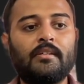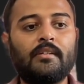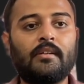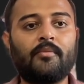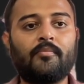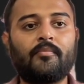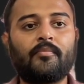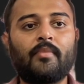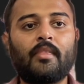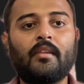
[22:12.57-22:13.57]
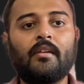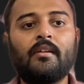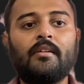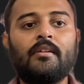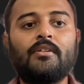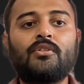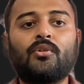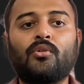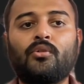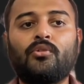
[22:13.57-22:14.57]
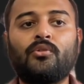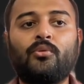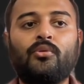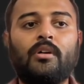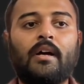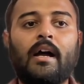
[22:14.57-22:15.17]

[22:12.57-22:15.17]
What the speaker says: Yeah. So you